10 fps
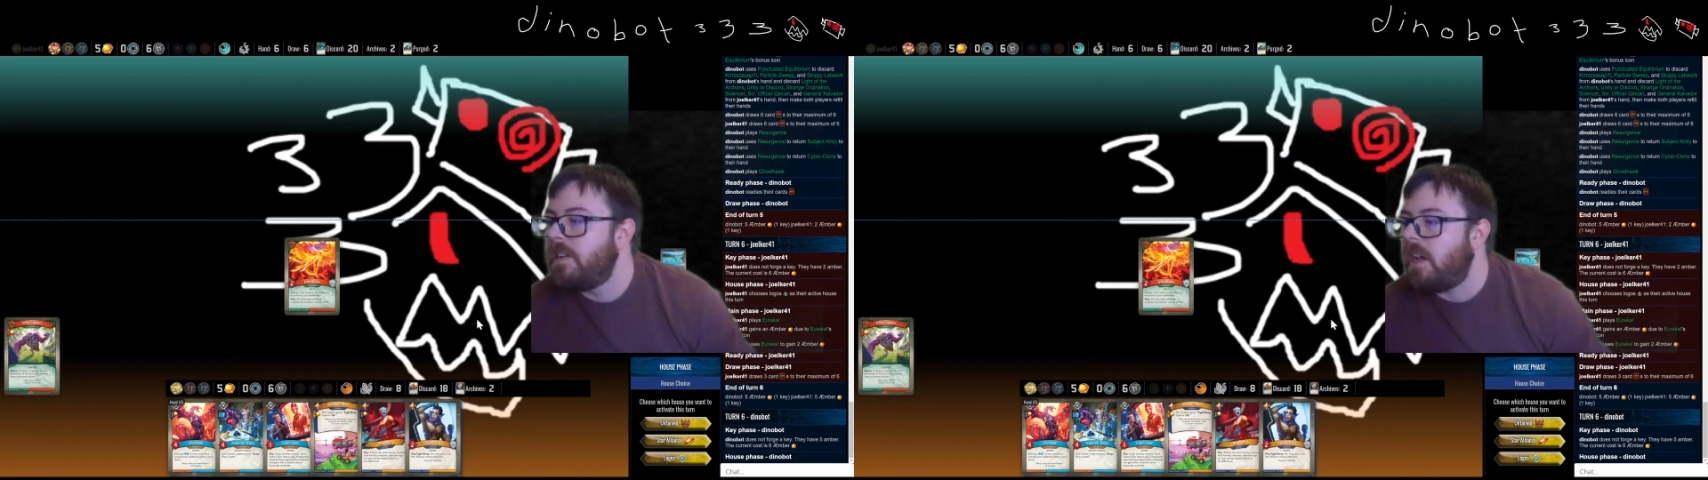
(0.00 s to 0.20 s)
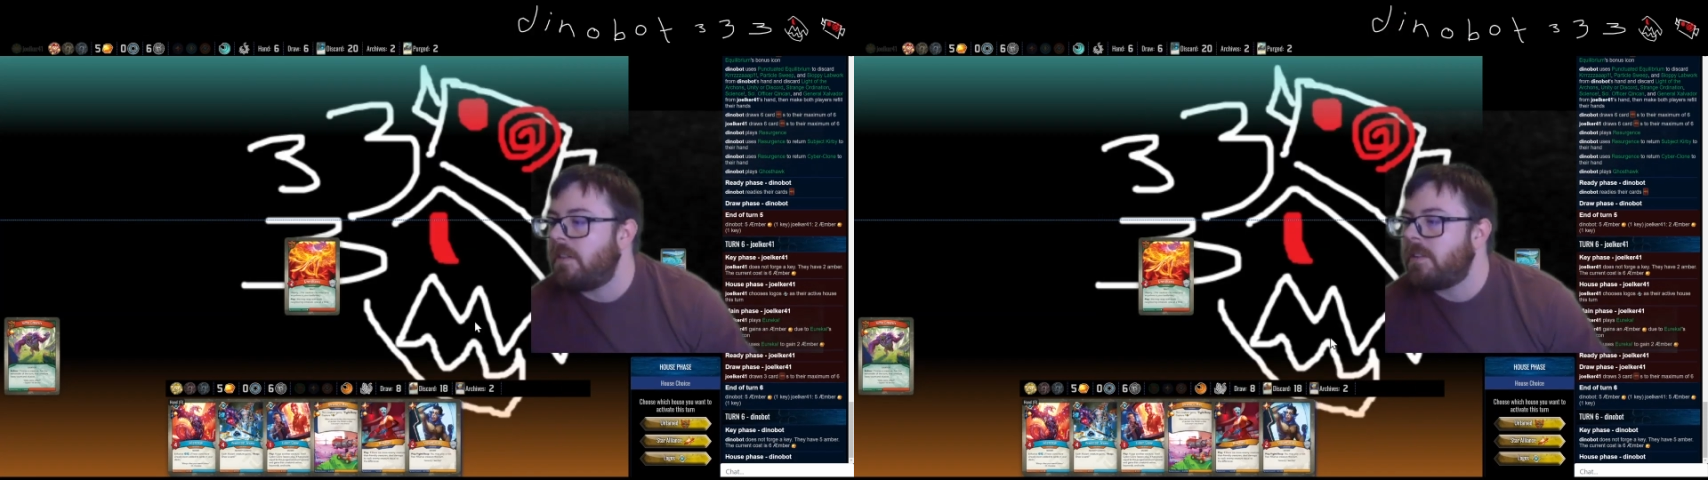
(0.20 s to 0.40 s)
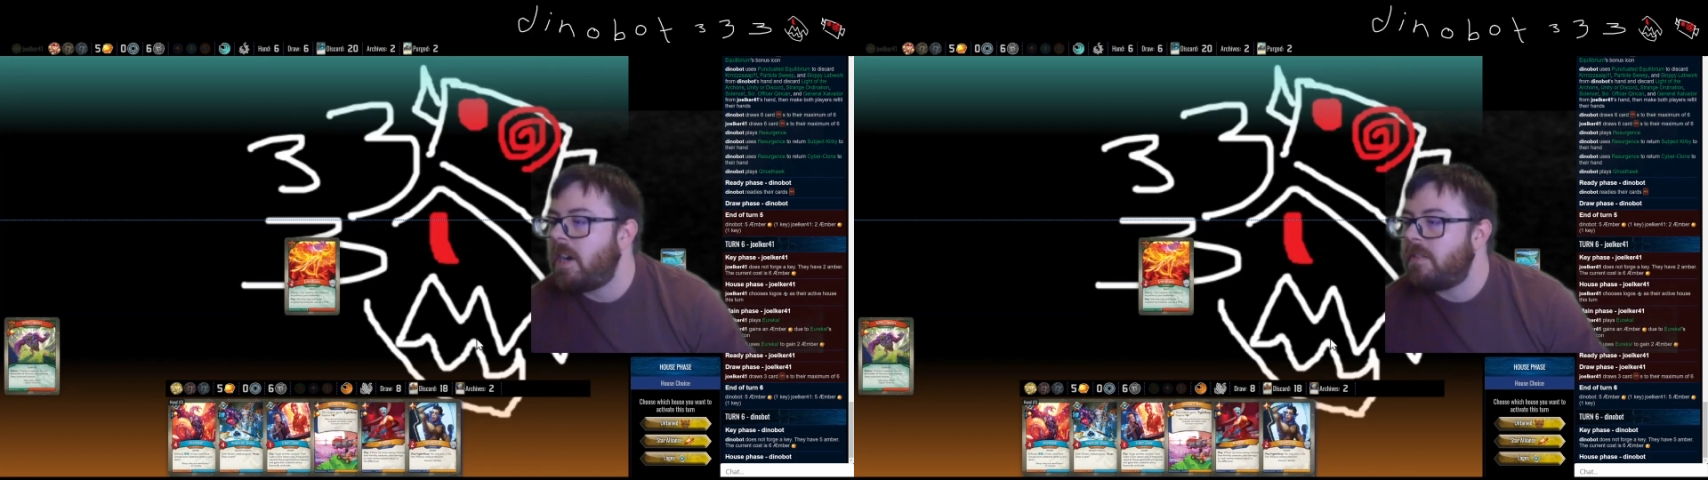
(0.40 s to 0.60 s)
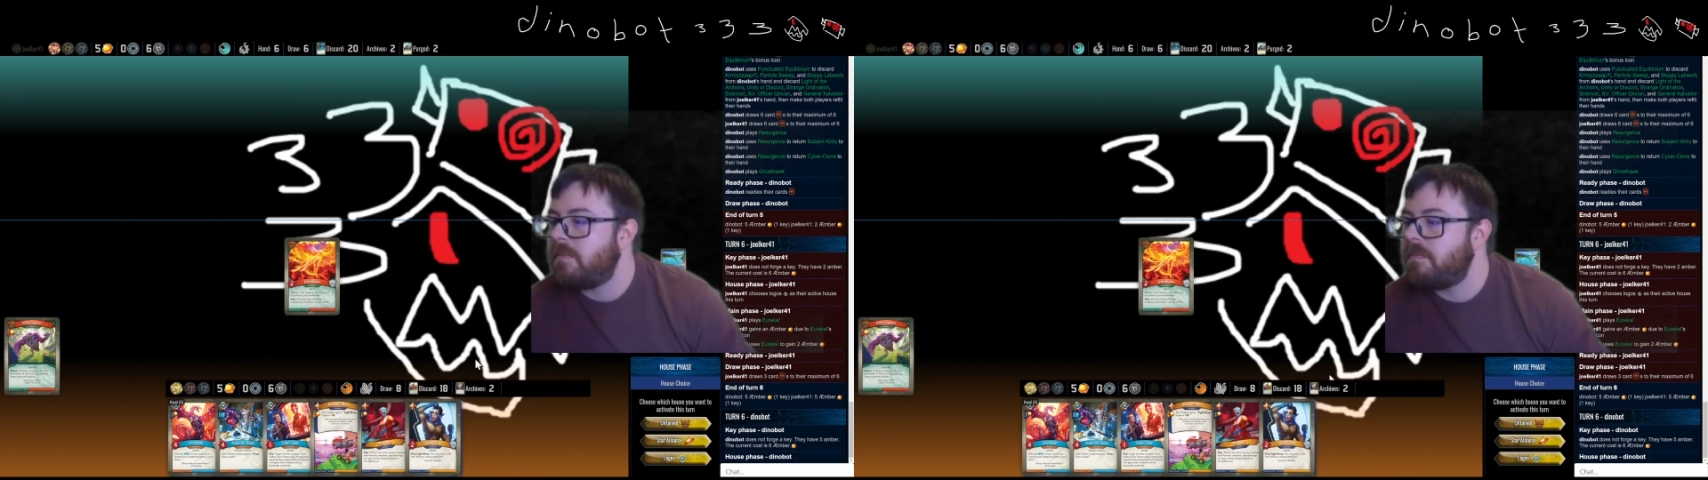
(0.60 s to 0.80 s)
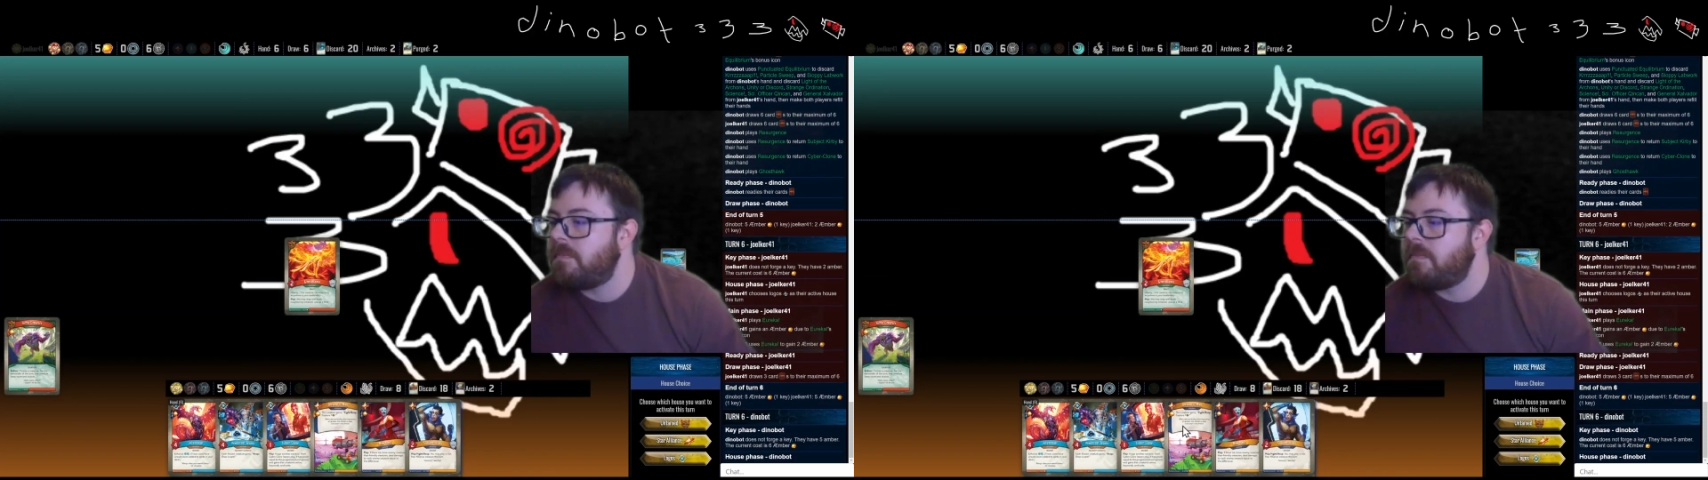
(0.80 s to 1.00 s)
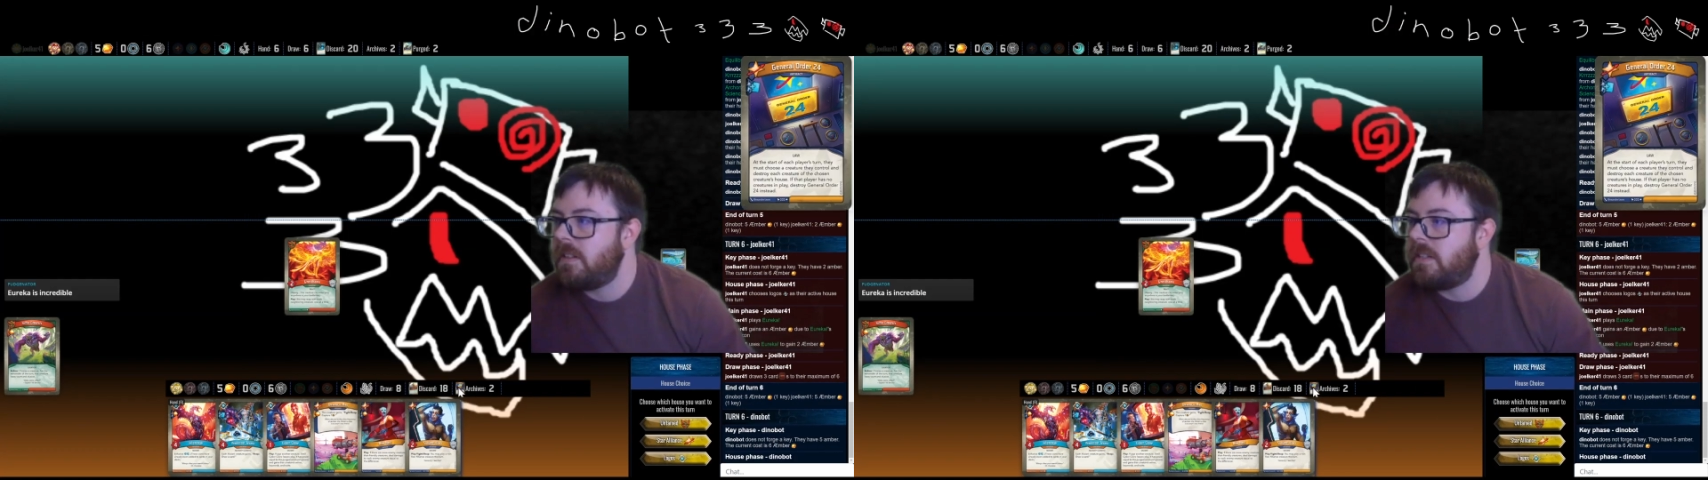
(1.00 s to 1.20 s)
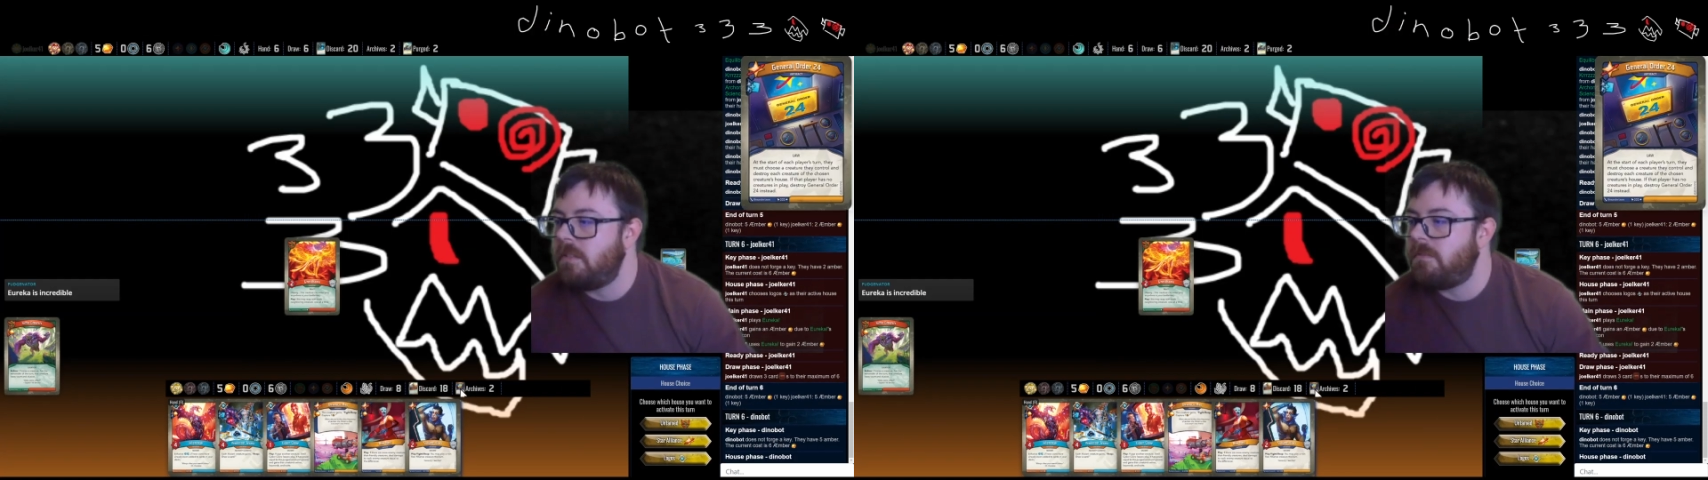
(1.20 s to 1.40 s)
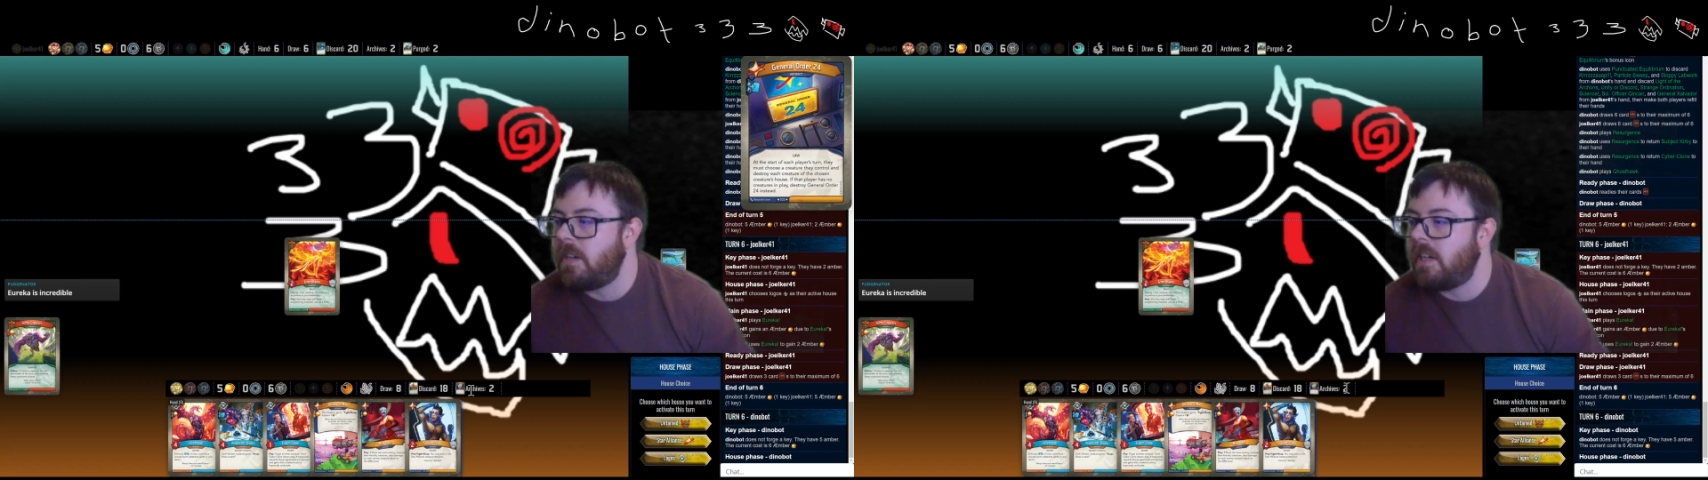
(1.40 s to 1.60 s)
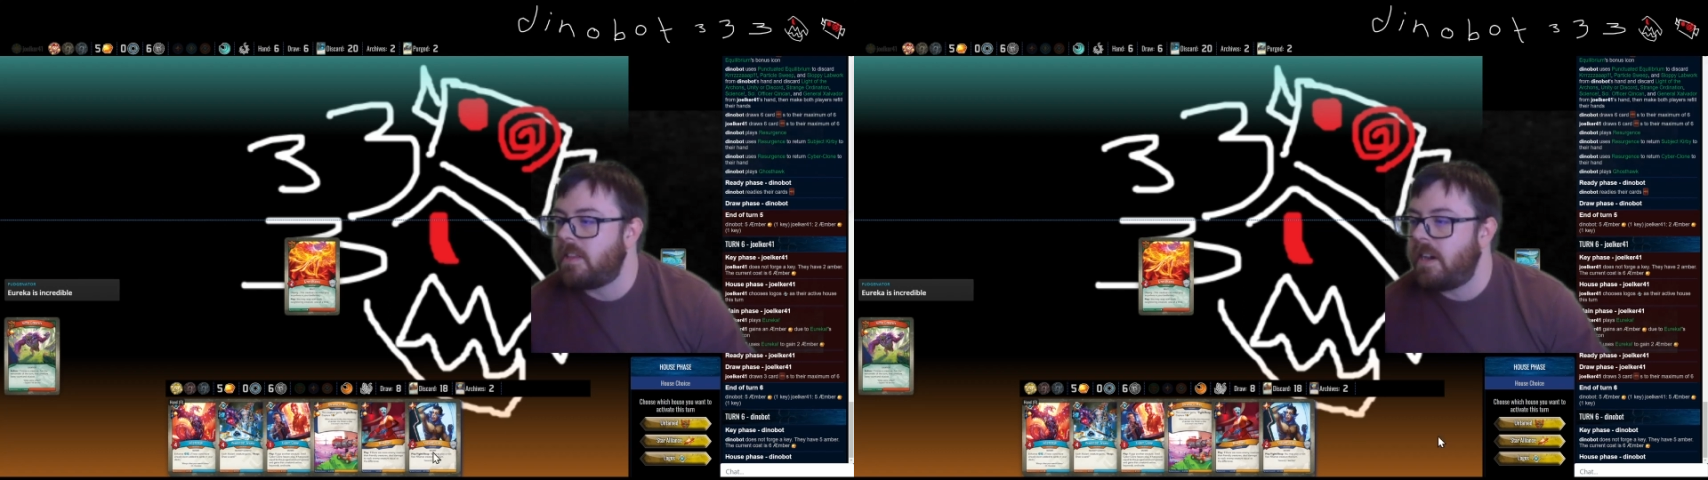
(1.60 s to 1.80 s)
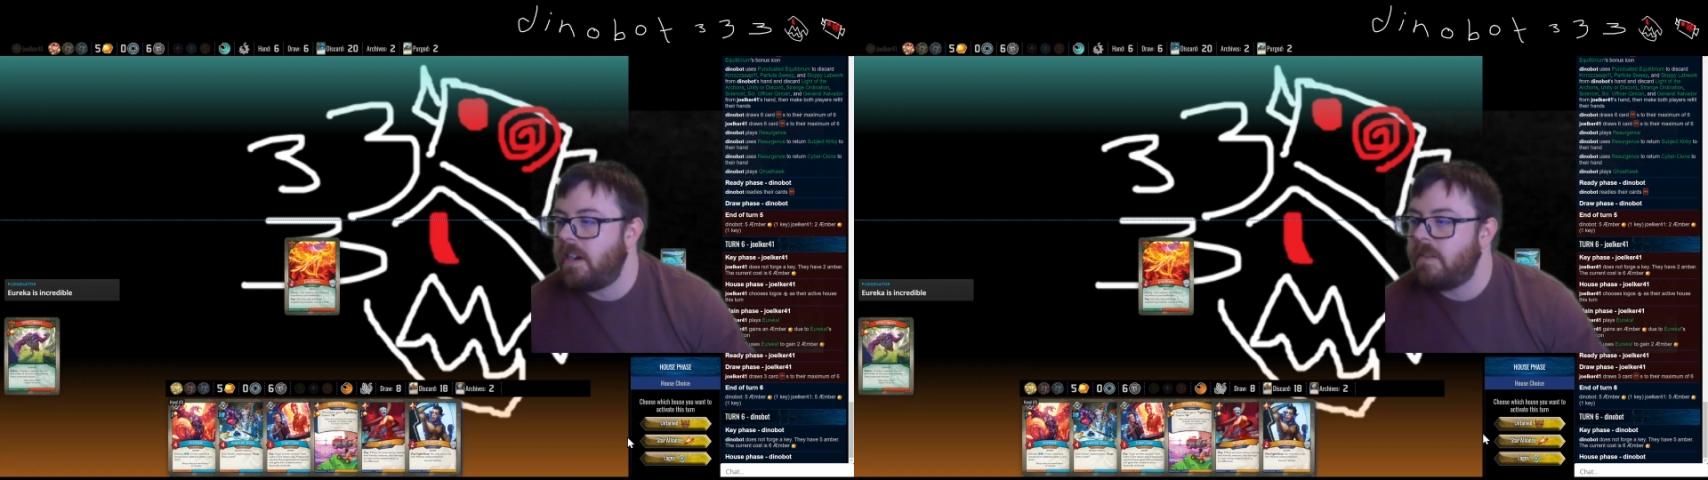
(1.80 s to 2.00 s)
All right. Let's see if we can get
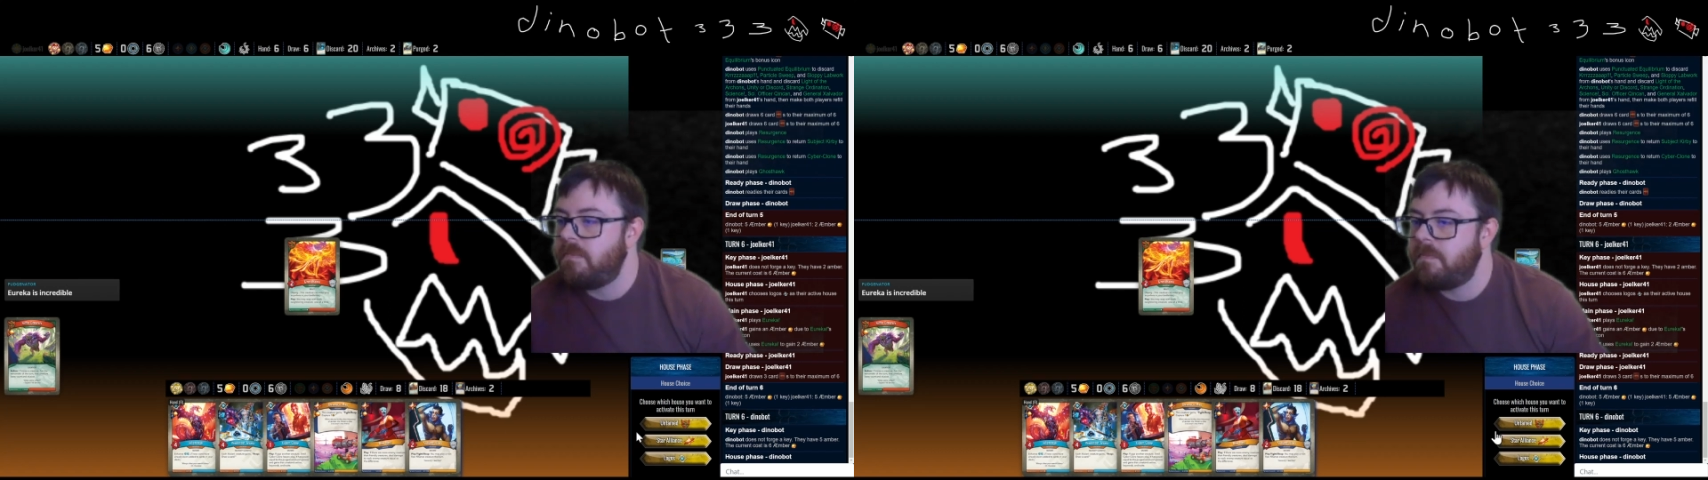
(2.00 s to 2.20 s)
there.